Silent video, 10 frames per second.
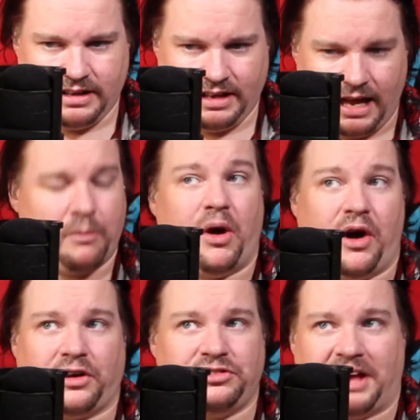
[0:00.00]
it
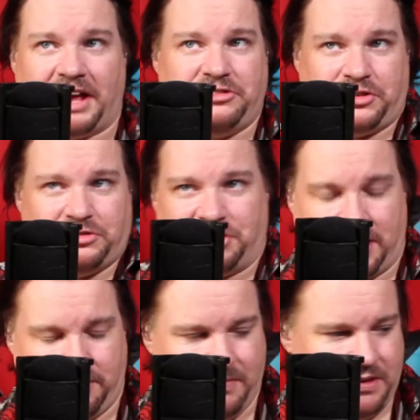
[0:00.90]
works, as you can see.
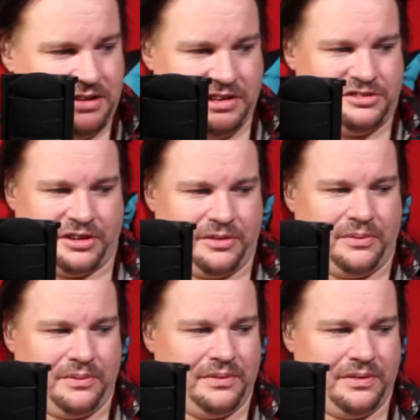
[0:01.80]
So
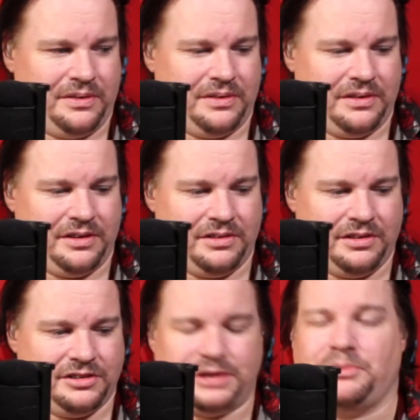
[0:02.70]

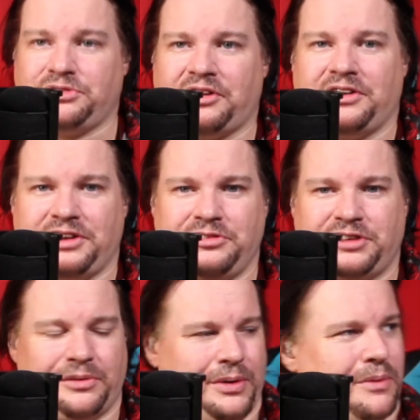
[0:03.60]
she will start using
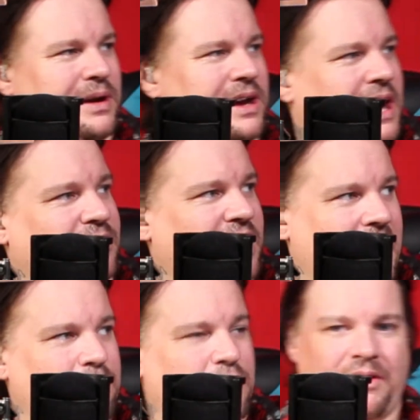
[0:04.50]
the wheel, and we can have the
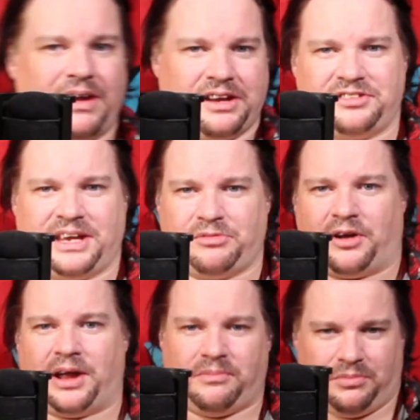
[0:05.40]
camera going at the same
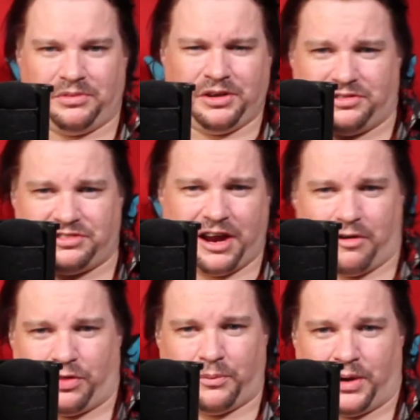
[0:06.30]
time. You can see her
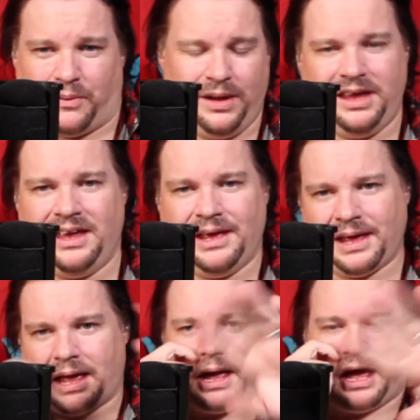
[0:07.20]
on the wheel,
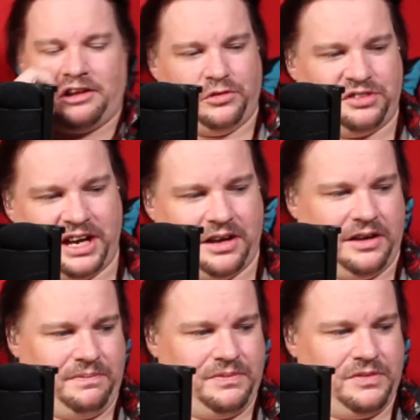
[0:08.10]
and you'll see her
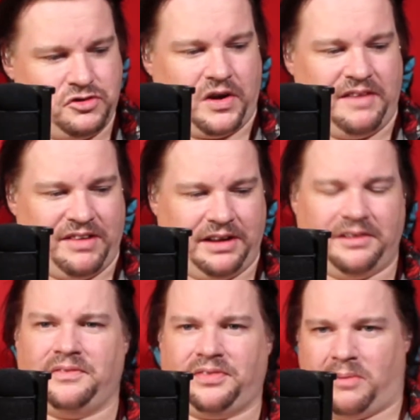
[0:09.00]
driving
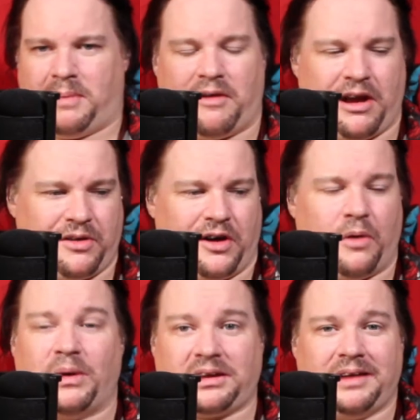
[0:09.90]
the Mario Kart.
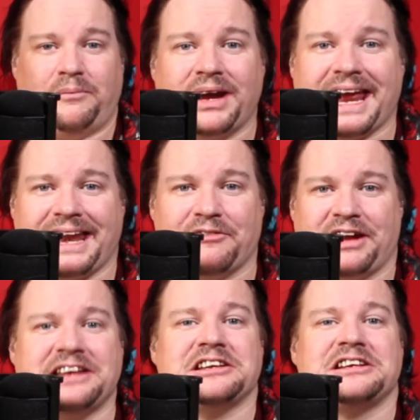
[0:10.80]
We're getting
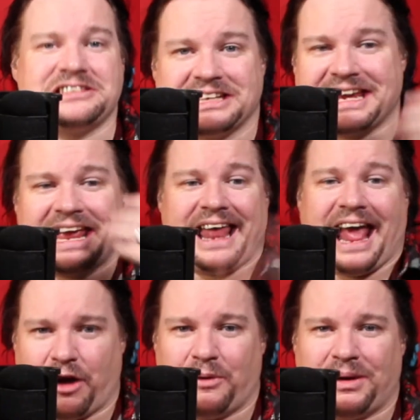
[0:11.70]
ready to get that
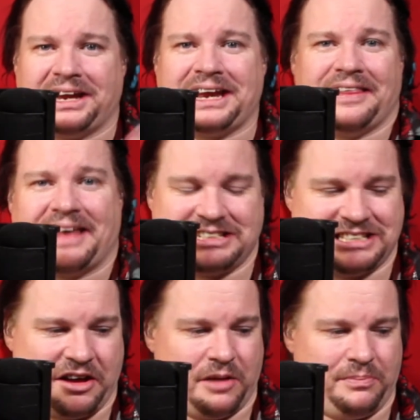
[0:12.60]
going and get that
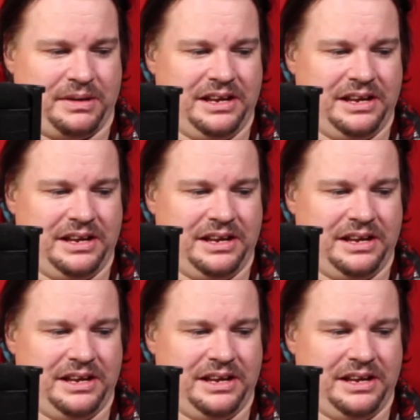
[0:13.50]
set up.